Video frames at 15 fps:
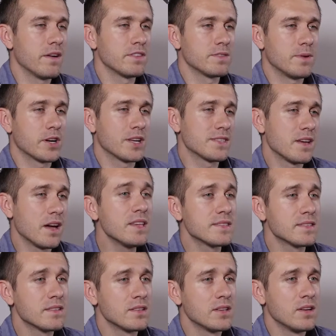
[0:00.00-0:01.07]
is market
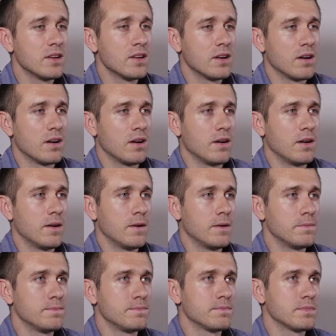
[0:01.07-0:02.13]
size.
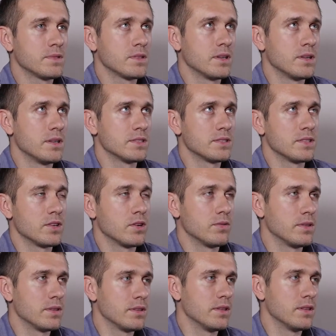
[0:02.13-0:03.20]
Because
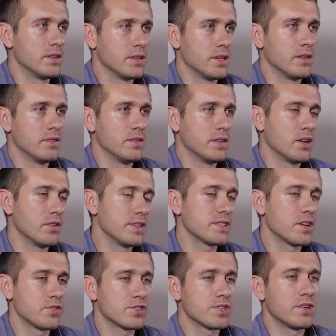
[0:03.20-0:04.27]
none of these
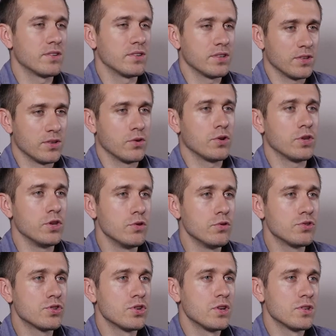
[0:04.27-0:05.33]
countries are
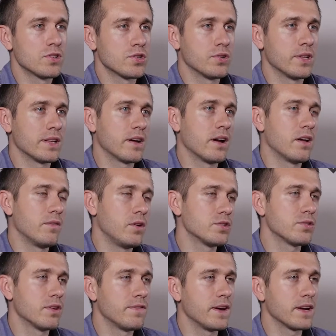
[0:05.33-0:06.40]
huge, so that kind of
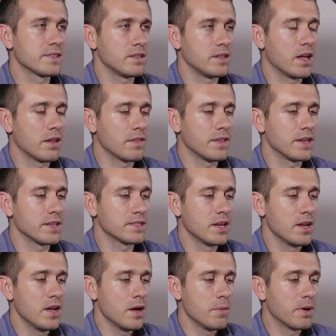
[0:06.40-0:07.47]
also affects a lot of things.
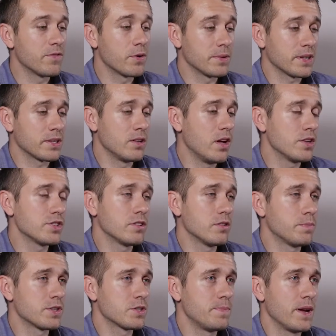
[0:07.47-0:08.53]
But from a
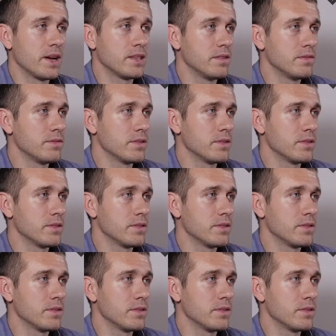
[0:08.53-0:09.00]
technological perspective,